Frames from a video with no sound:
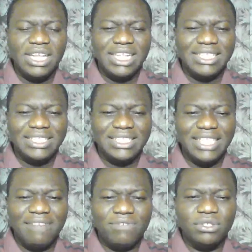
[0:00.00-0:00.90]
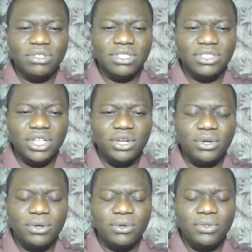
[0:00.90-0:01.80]

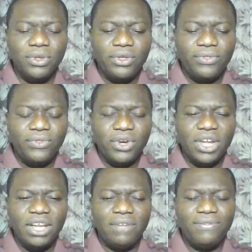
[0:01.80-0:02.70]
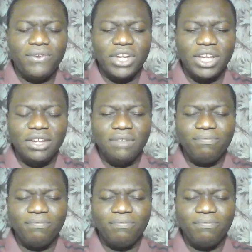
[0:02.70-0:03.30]
70 33